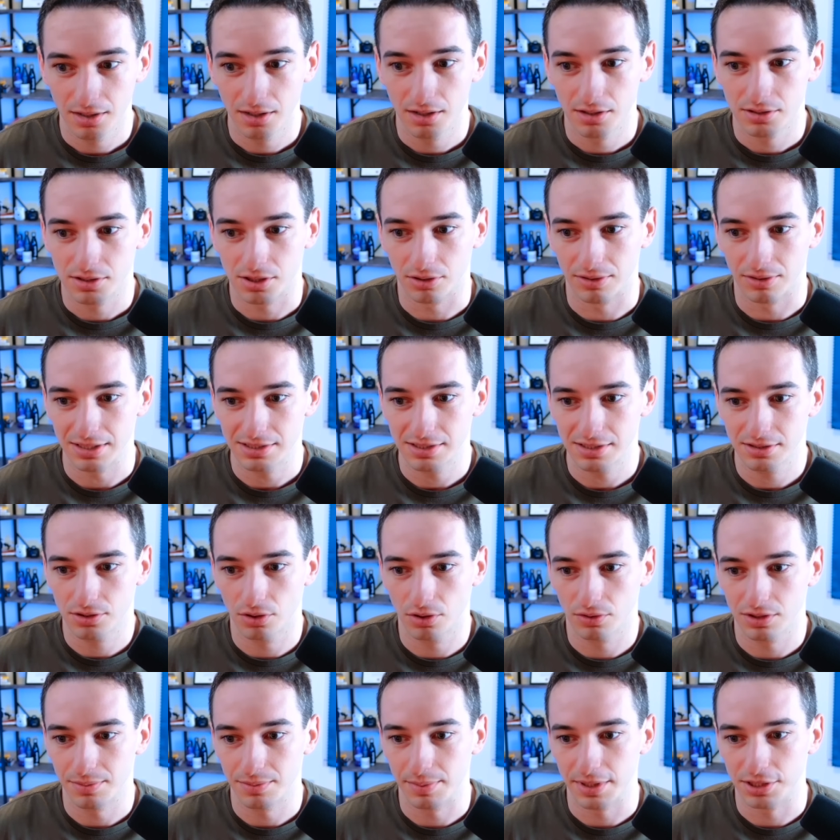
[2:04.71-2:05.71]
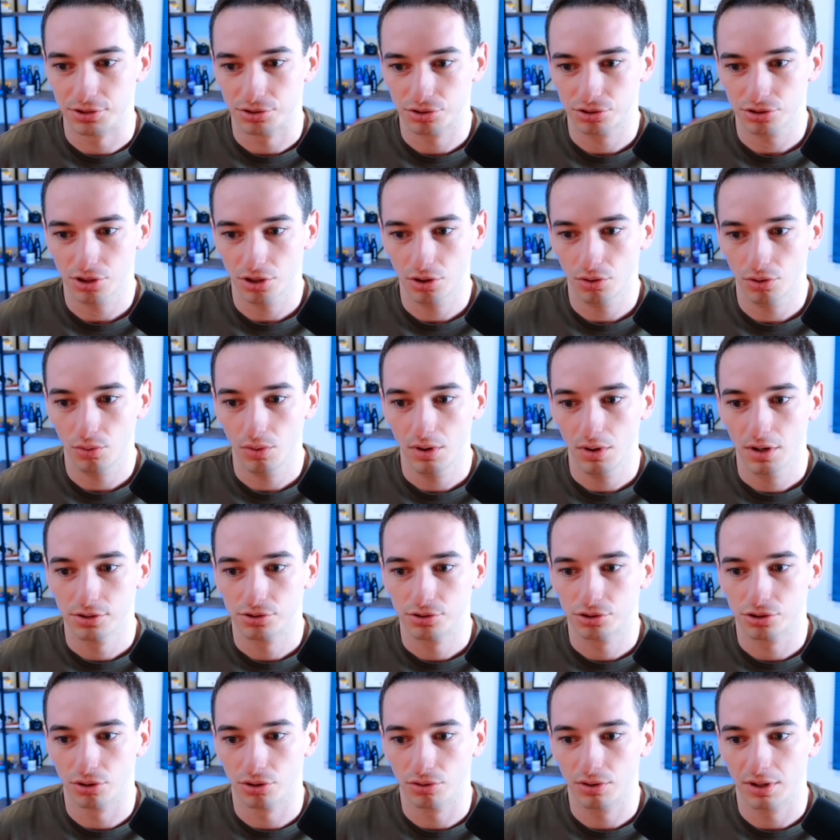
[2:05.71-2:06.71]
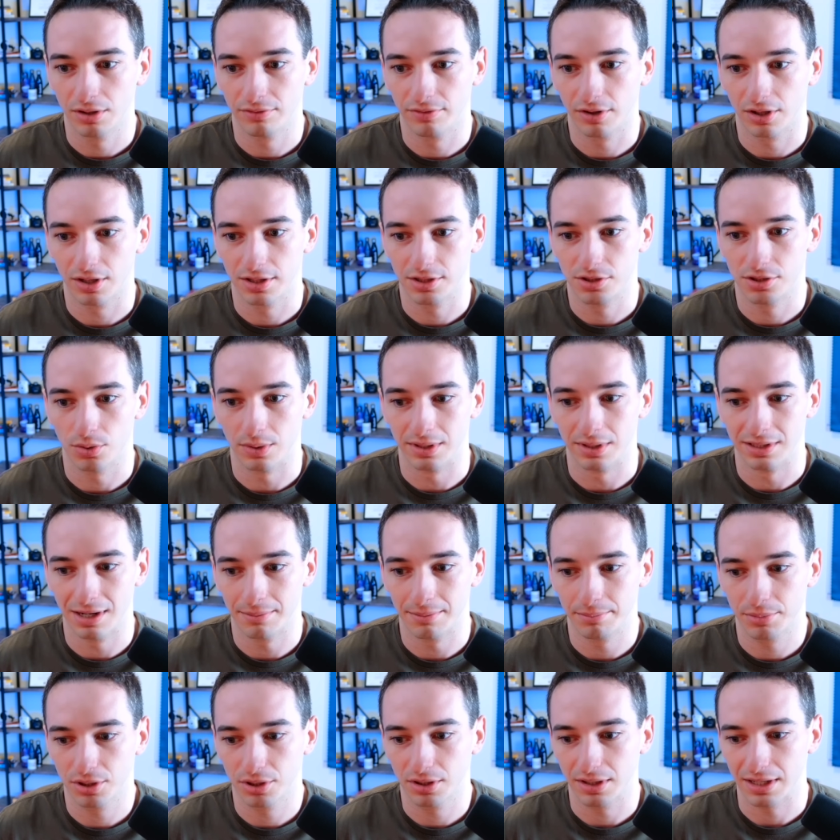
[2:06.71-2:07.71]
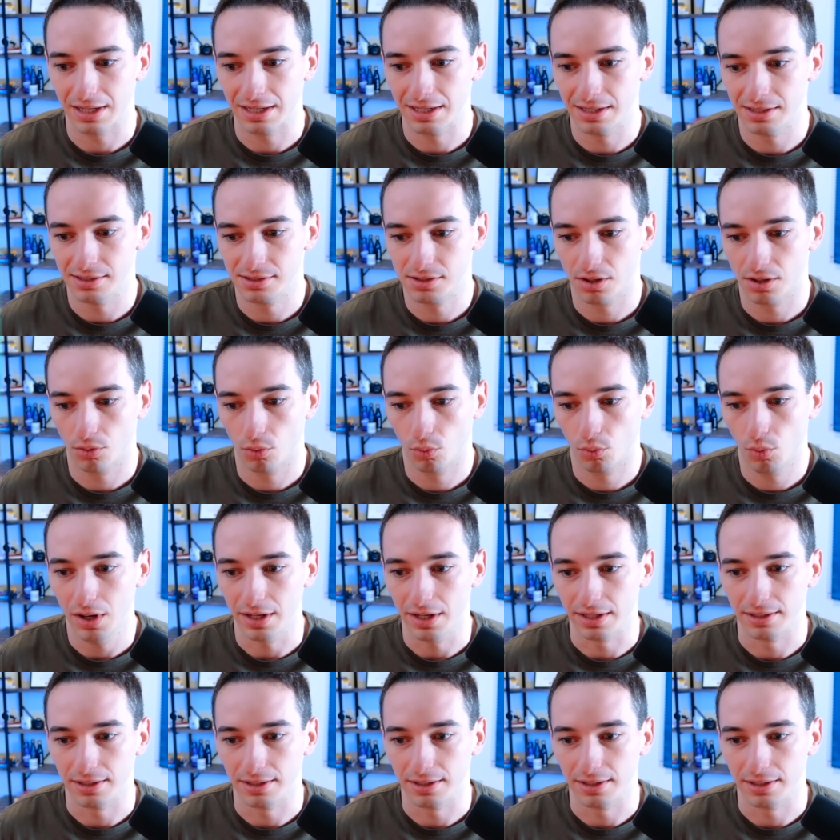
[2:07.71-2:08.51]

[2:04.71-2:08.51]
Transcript: So this is going to be true. True converted to a number is 1.